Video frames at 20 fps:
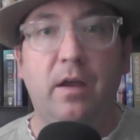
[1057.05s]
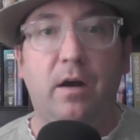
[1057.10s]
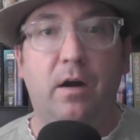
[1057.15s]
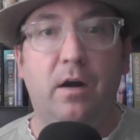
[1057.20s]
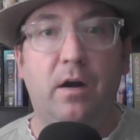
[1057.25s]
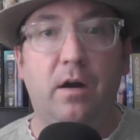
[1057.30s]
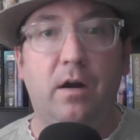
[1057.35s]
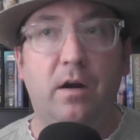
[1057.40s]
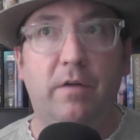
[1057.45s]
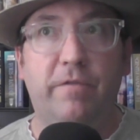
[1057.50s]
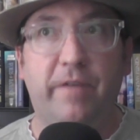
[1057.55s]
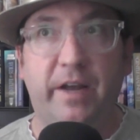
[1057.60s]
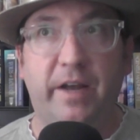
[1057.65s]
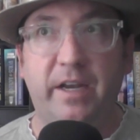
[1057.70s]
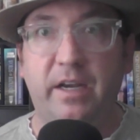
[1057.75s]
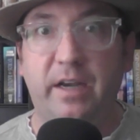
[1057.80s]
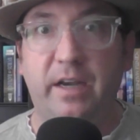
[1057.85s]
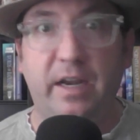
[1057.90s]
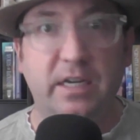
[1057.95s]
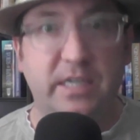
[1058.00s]
are
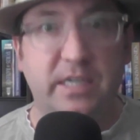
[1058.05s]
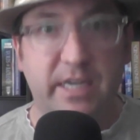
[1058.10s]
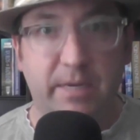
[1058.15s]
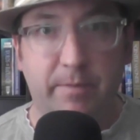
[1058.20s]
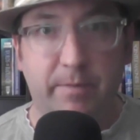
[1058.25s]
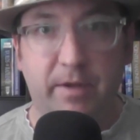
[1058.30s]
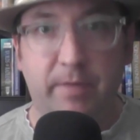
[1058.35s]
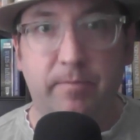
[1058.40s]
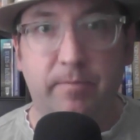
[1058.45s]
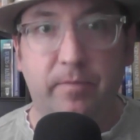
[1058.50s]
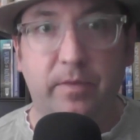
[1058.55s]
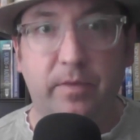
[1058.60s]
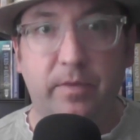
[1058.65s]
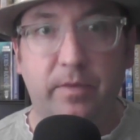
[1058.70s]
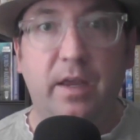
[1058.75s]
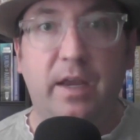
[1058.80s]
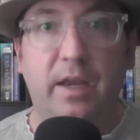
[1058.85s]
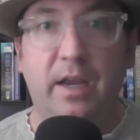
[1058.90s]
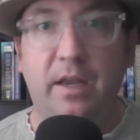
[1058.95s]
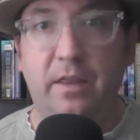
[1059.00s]
fighting a demon
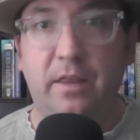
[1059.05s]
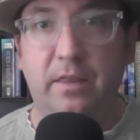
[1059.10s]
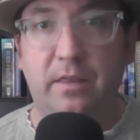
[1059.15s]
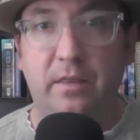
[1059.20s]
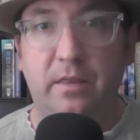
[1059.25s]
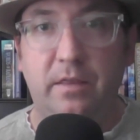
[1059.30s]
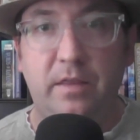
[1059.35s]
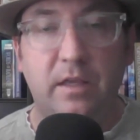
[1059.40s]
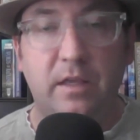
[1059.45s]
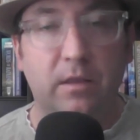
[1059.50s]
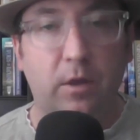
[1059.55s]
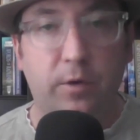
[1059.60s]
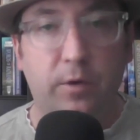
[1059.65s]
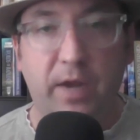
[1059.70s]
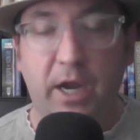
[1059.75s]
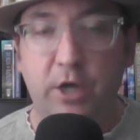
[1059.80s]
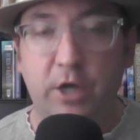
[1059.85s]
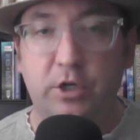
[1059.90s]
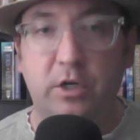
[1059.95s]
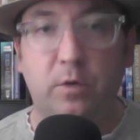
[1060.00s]
in the
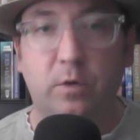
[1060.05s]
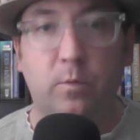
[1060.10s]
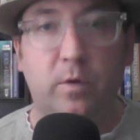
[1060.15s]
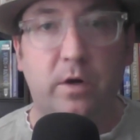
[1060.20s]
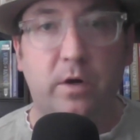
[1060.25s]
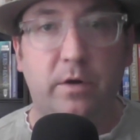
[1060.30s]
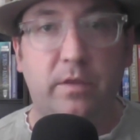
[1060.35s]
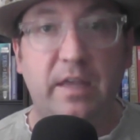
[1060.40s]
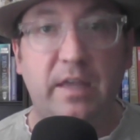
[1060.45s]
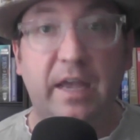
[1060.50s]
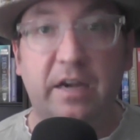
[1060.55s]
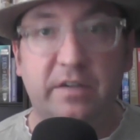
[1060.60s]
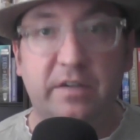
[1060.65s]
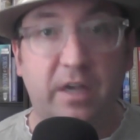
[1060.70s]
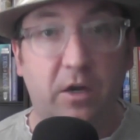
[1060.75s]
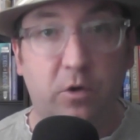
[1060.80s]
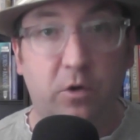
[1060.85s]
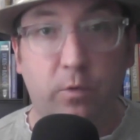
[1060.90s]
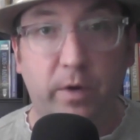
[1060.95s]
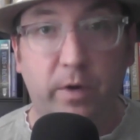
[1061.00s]
location where the
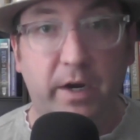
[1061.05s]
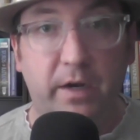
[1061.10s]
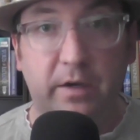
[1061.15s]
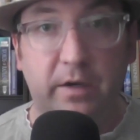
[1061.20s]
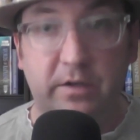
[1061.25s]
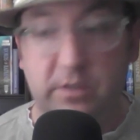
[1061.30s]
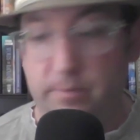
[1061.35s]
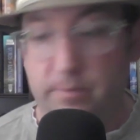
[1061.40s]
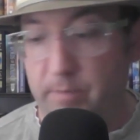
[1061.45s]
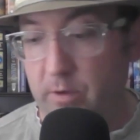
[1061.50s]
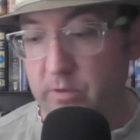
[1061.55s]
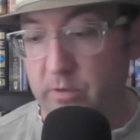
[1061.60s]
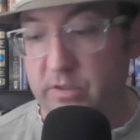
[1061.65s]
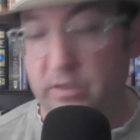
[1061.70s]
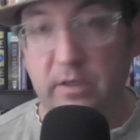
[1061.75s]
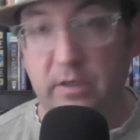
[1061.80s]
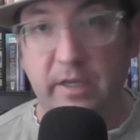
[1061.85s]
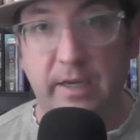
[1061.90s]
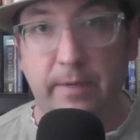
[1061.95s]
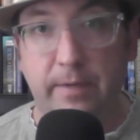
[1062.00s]
Exile Queen is
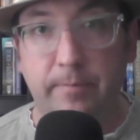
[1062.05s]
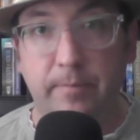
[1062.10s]
supposedly